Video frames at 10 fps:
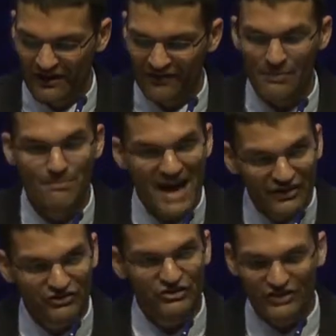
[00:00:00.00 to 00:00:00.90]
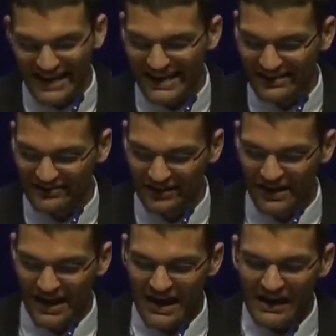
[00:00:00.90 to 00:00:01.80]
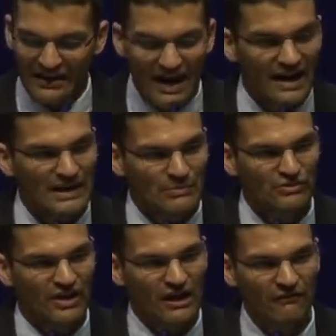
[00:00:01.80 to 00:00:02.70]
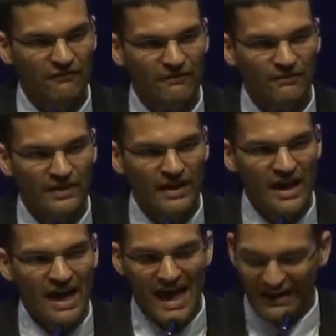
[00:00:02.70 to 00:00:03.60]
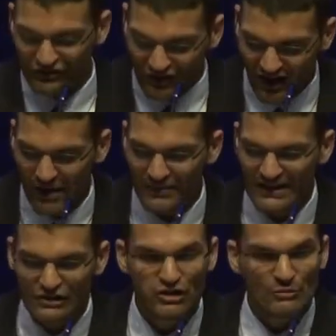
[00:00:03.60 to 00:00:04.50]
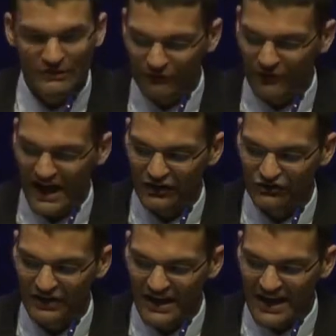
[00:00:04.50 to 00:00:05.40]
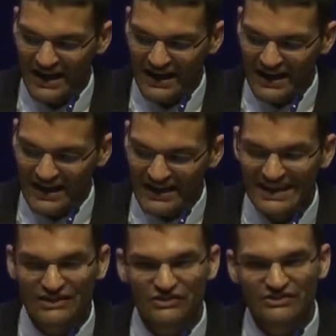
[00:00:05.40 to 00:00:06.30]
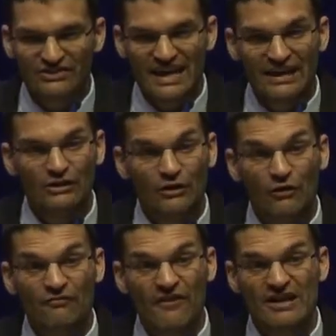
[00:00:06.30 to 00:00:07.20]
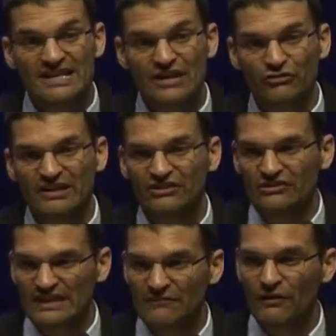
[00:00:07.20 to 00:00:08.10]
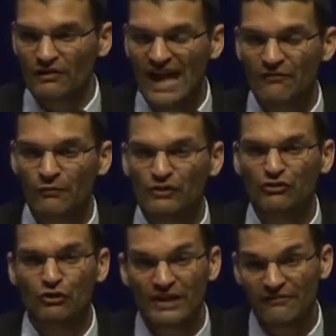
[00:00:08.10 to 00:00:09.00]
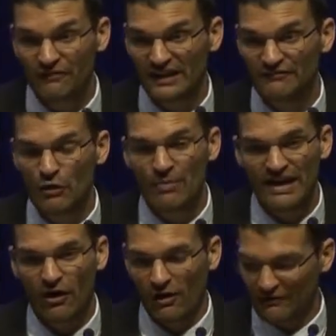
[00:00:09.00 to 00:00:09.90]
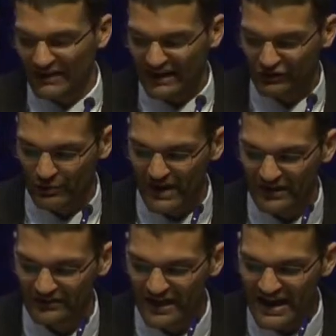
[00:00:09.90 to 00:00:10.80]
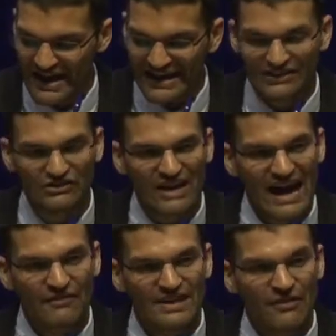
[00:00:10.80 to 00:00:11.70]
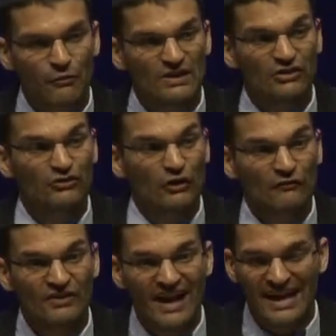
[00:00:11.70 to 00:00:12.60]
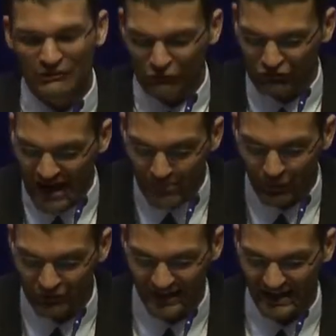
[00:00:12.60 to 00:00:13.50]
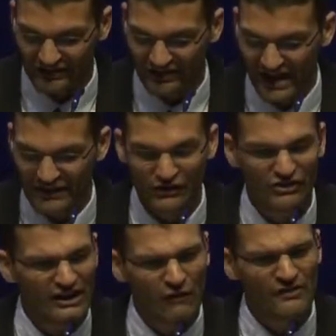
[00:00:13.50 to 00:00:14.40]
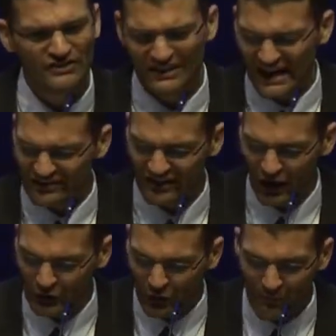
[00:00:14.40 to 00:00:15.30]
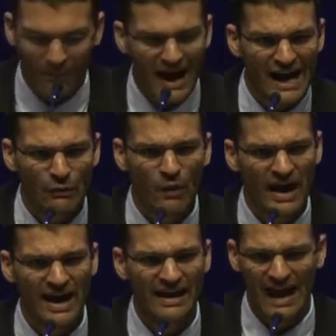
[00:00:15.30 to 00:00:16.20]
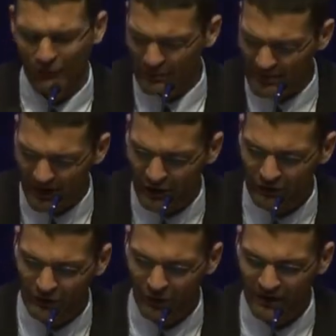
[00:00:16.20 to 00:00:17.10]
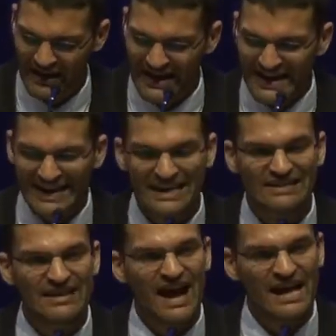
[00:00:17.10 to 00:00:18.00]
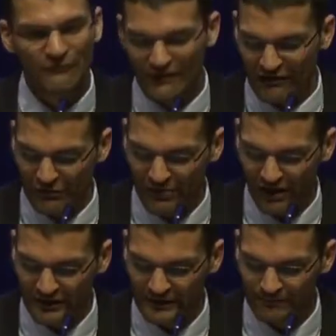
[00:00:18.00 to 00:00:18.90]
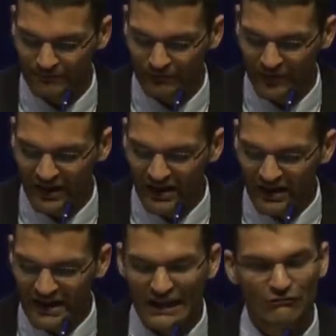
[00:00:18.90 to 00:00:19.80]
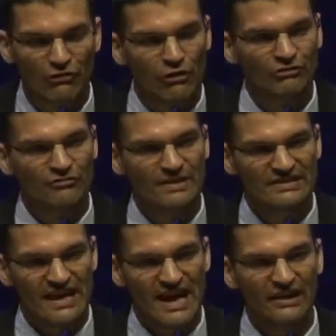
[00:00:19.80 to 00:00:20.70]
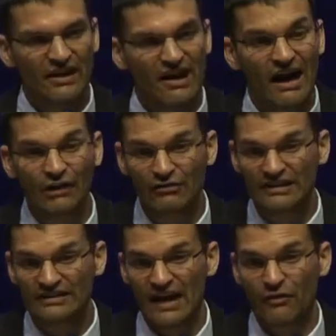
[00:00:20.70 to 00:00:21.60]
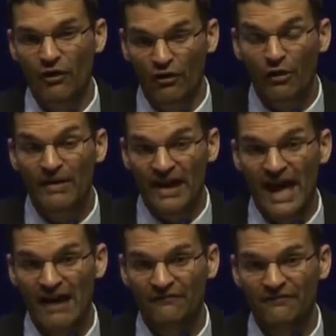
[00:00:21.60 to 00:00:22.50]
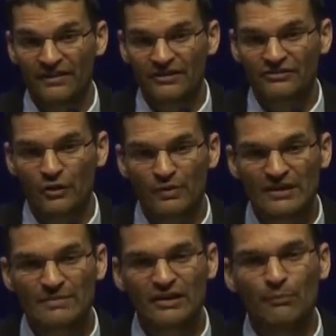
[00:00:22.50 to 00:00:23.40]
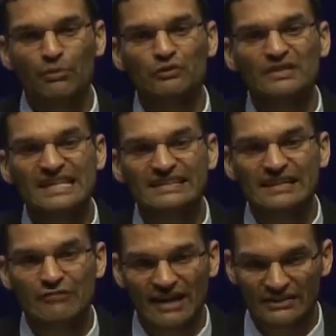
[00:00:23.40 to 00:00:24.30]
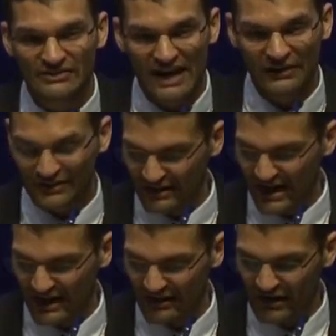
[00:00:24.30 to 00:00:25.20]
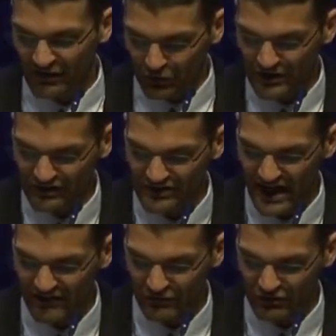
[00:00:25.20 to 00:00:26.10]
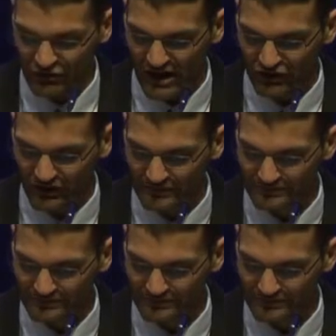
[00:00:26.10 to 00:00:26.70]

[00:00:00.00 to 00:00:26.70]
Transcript: The message is God Himself has come in human flesh He's taken on our very nature. He's lived the life we should have lived, obeying all of God's commands. He's died the death we deserve to die as rebels against God, that shake our fists at God and say, I'll do it my way. I want to be my own Lord. He died for that rebellion. He rose from the dead, conquering death on our behalf, so that we can be completely reconciled to God through his death and resurrection.